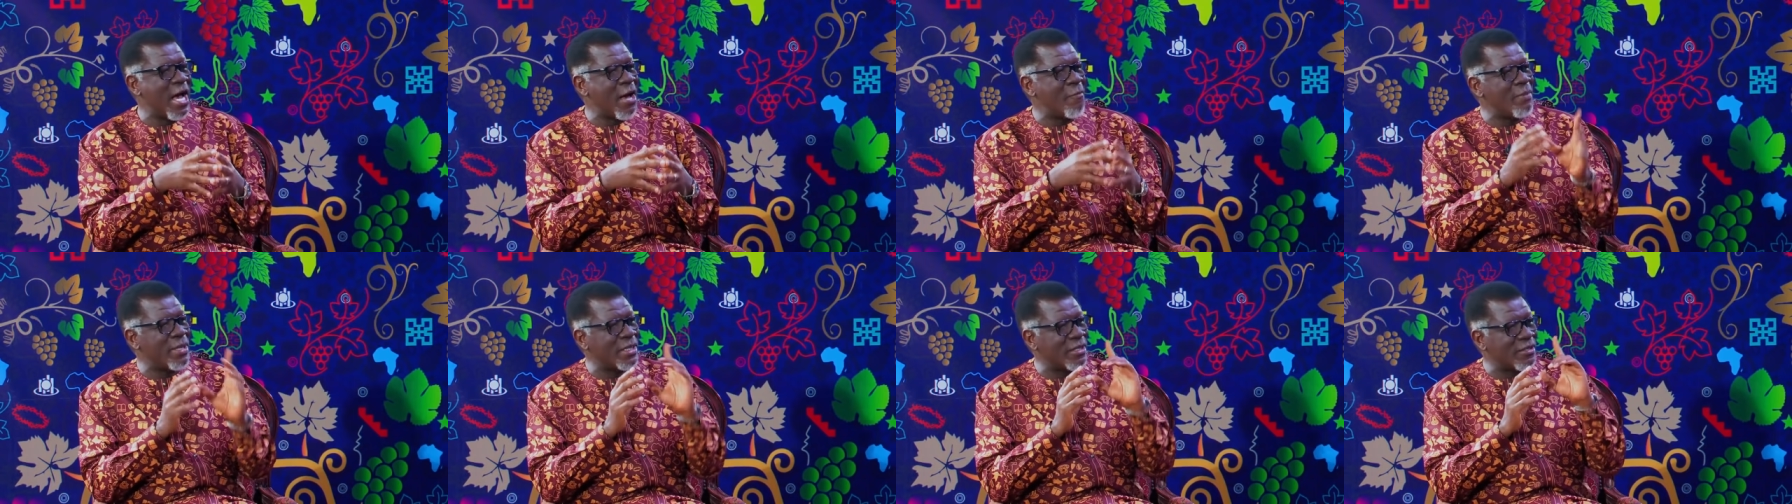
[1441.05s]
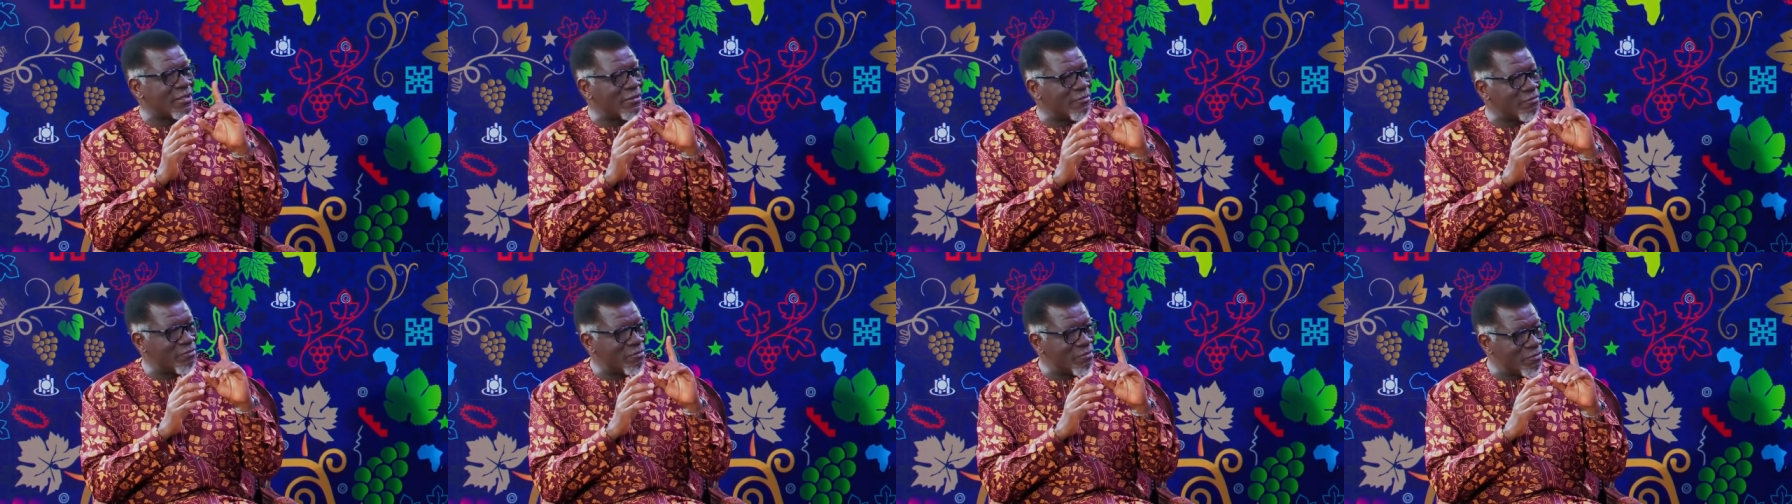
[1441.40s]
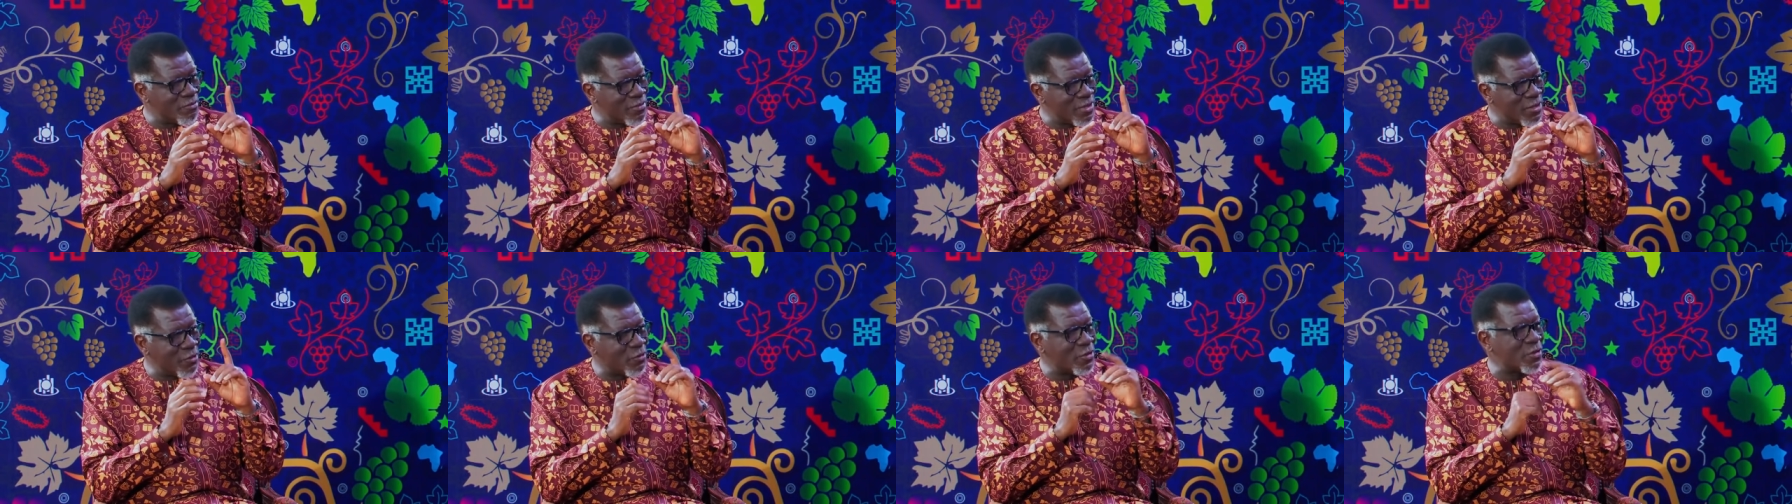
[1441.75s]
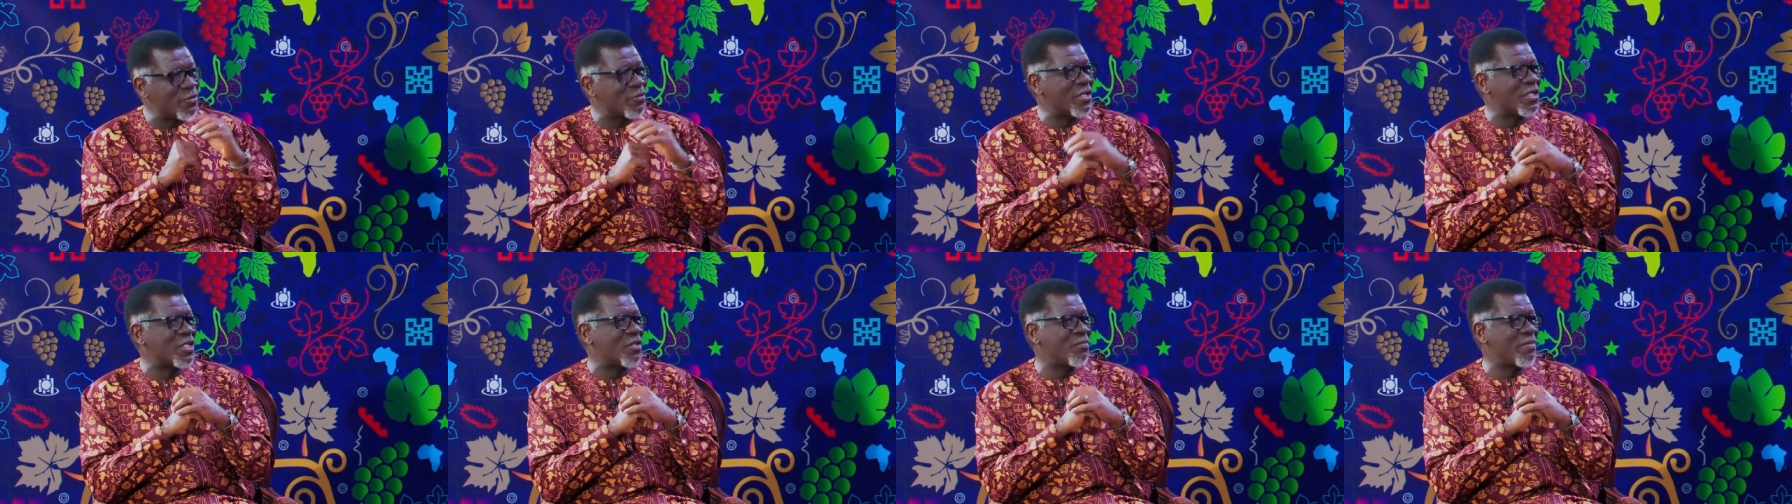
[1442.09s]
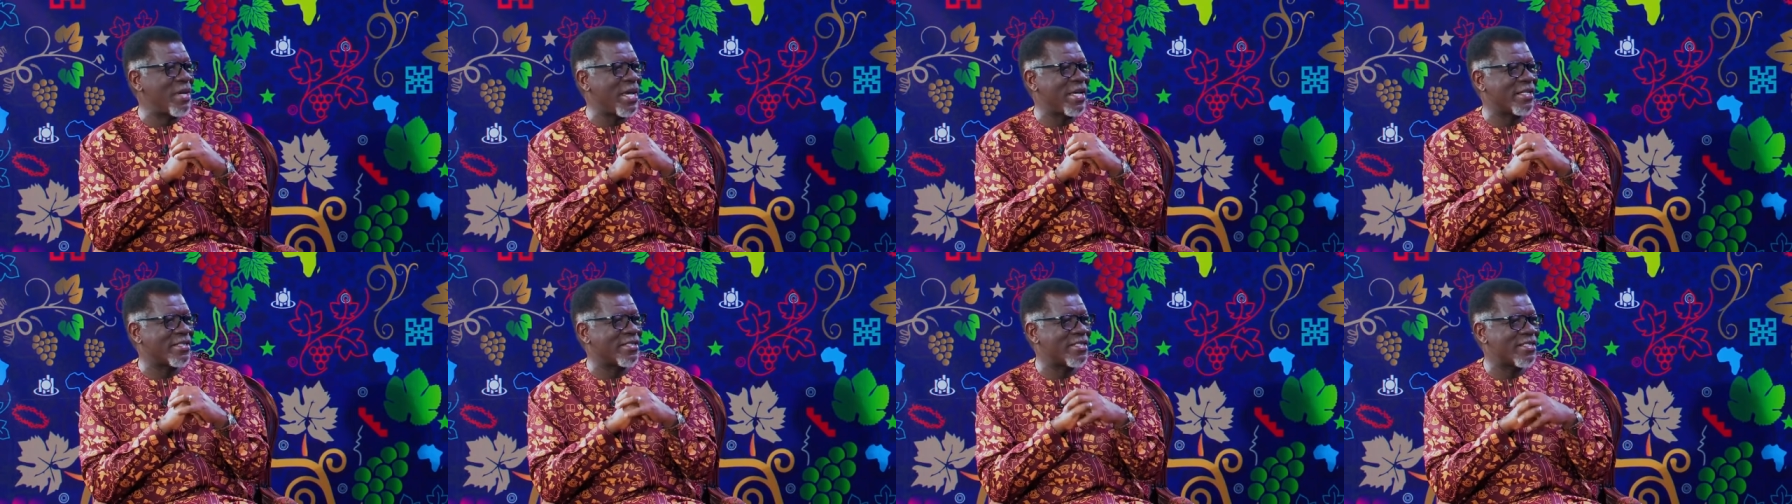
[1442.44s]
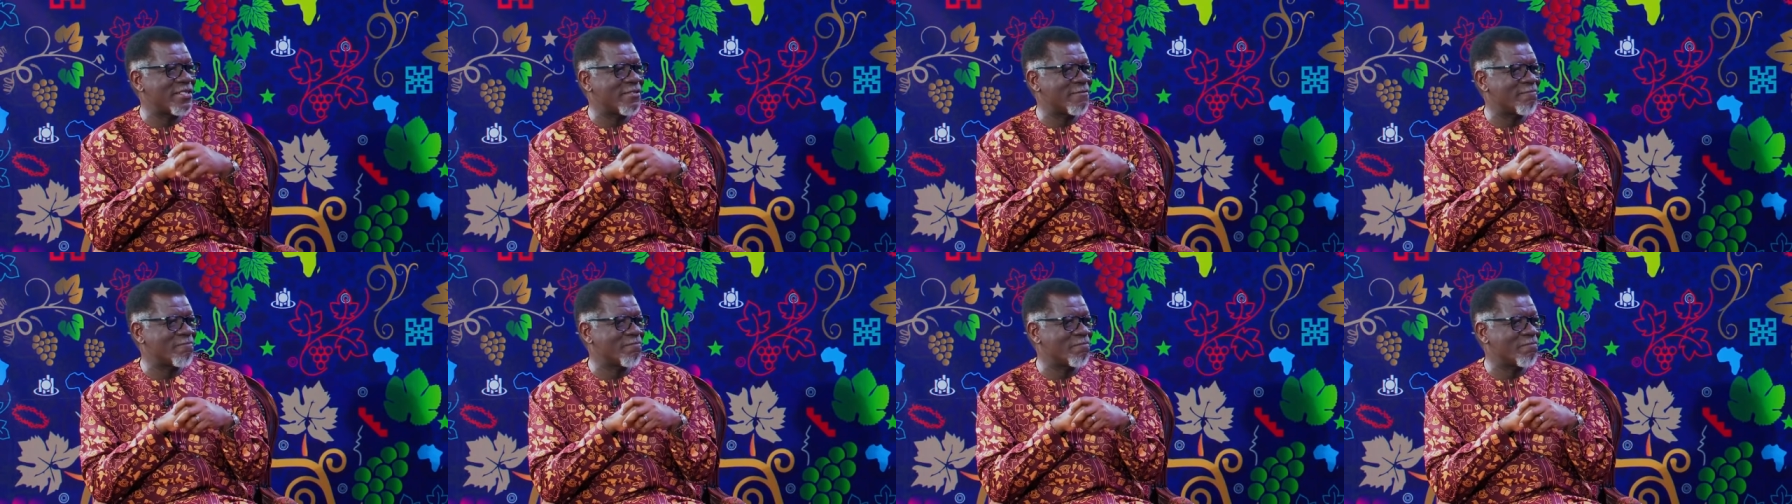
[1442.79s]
But there was respect.